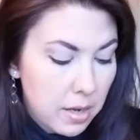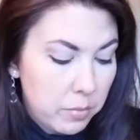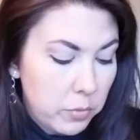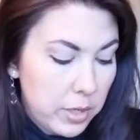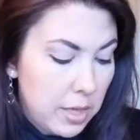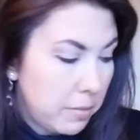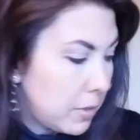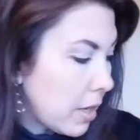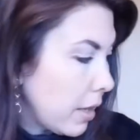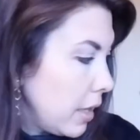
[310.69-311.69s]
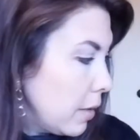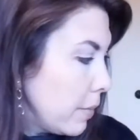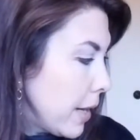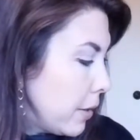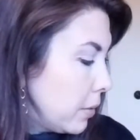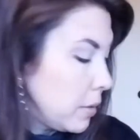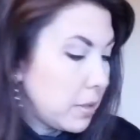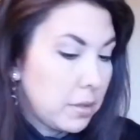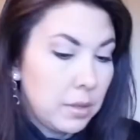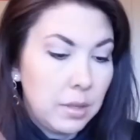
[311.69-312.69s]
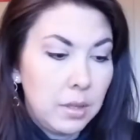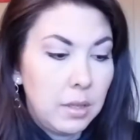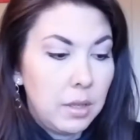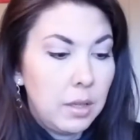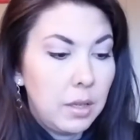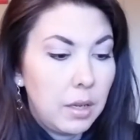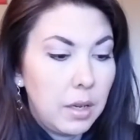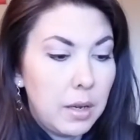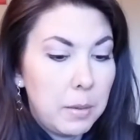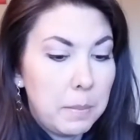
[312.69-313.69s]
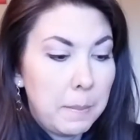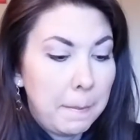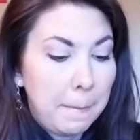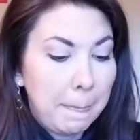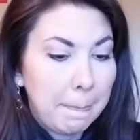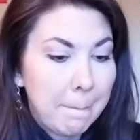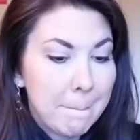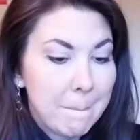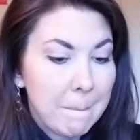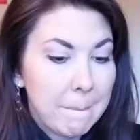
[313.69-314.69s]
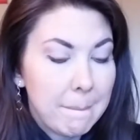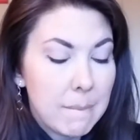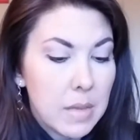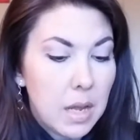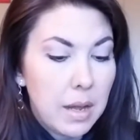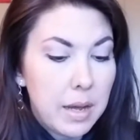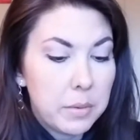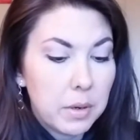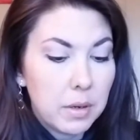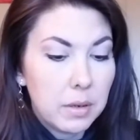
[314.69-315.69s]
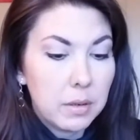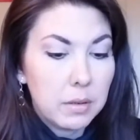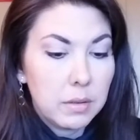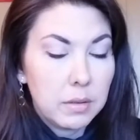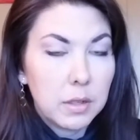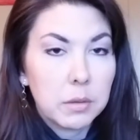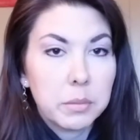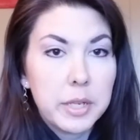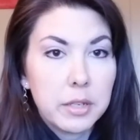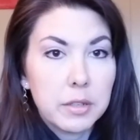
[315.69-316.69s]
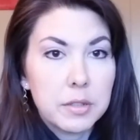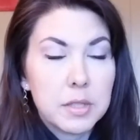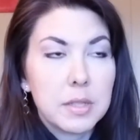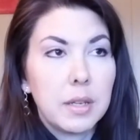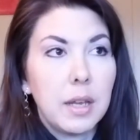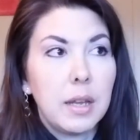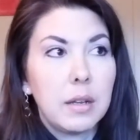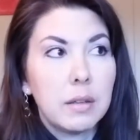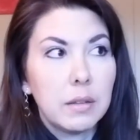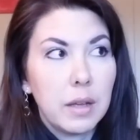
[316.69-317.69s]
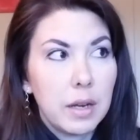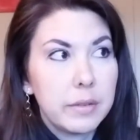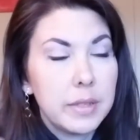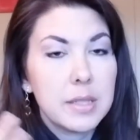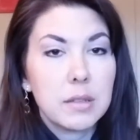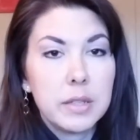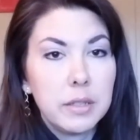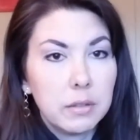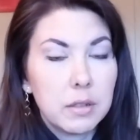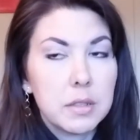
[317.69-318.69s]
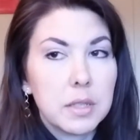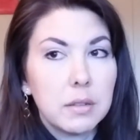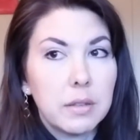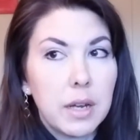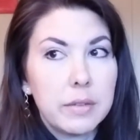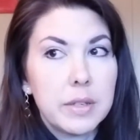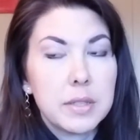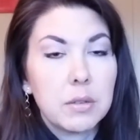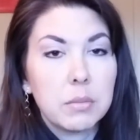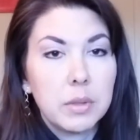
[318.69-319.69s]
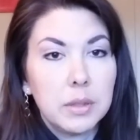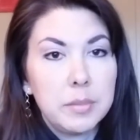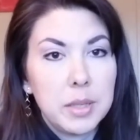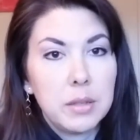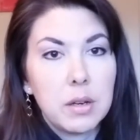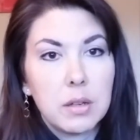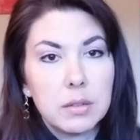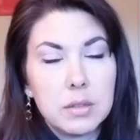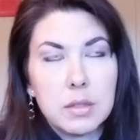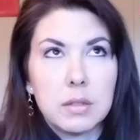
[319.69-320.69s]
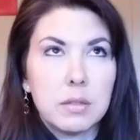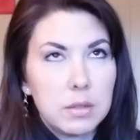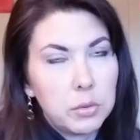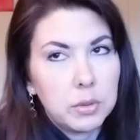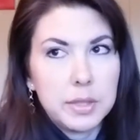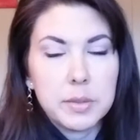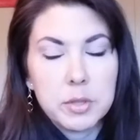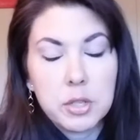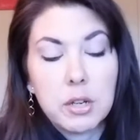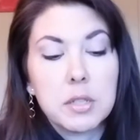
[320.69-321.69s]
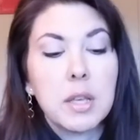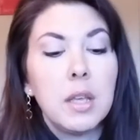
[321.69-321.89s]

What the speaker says: We keep talking about um, our careers, and a lot of us are healers, and a lot of us are really being called to totally switch gears